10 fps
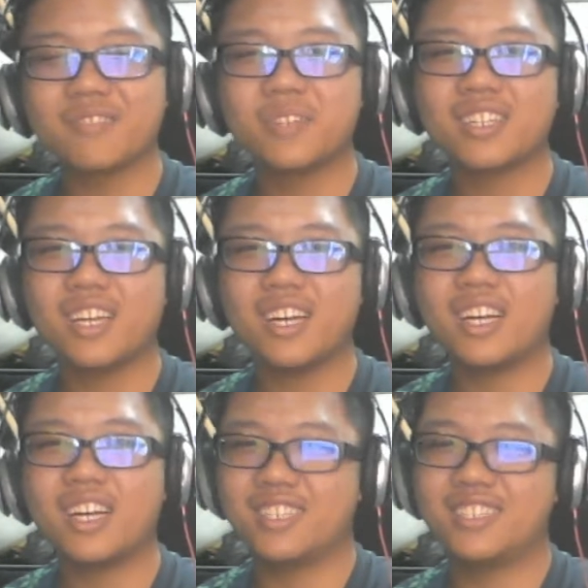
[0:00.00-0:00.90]
but
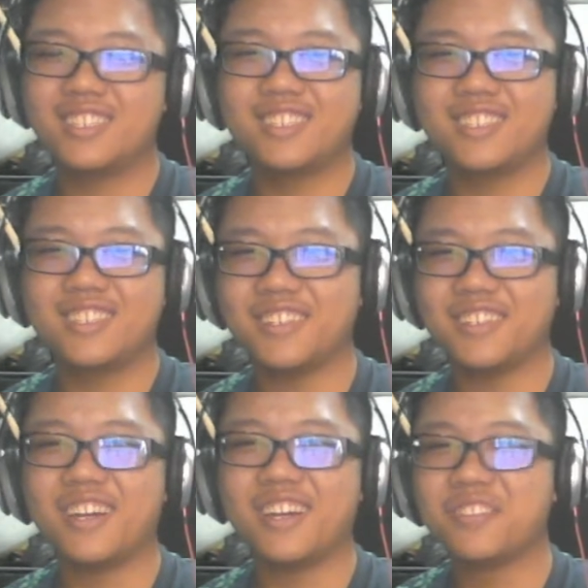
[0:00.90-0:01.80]
I guess, you
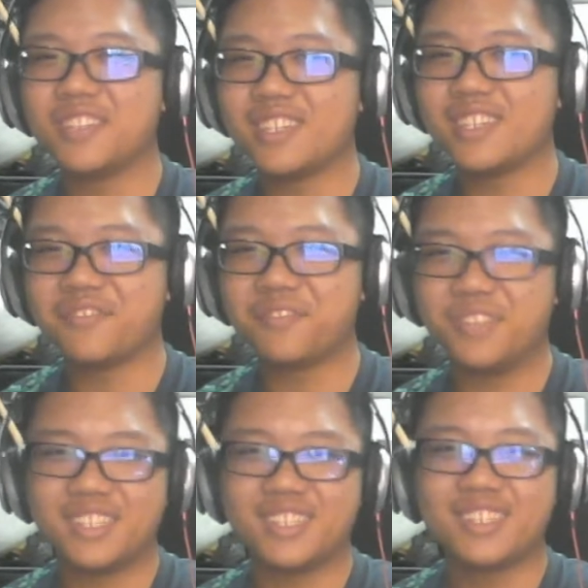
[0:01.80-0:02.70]
know, that wouldn't have
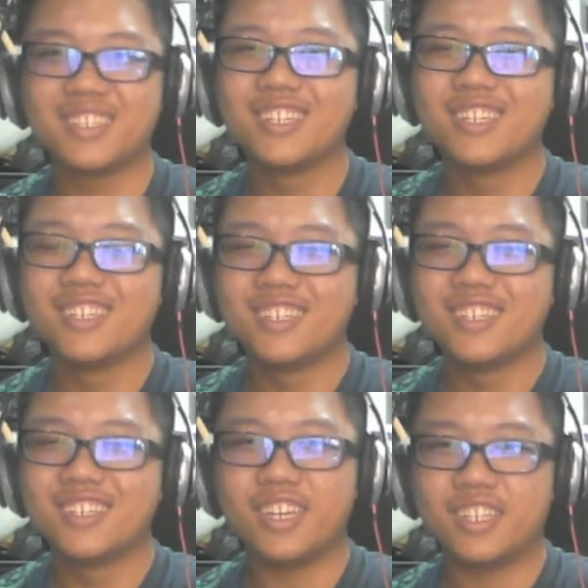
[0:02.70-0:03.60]
been
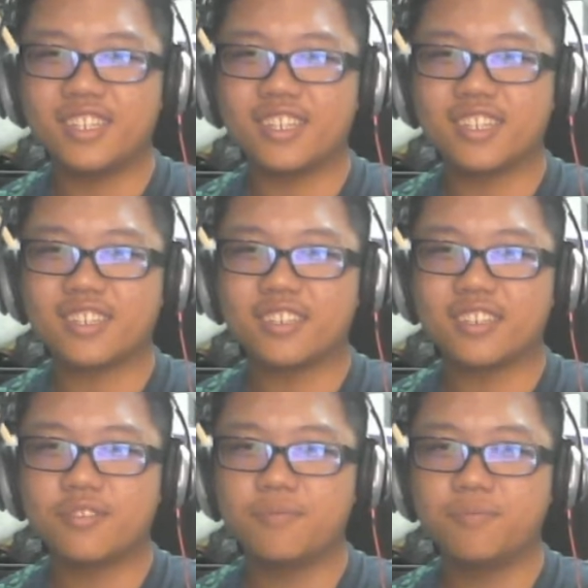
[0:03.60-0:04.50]
anything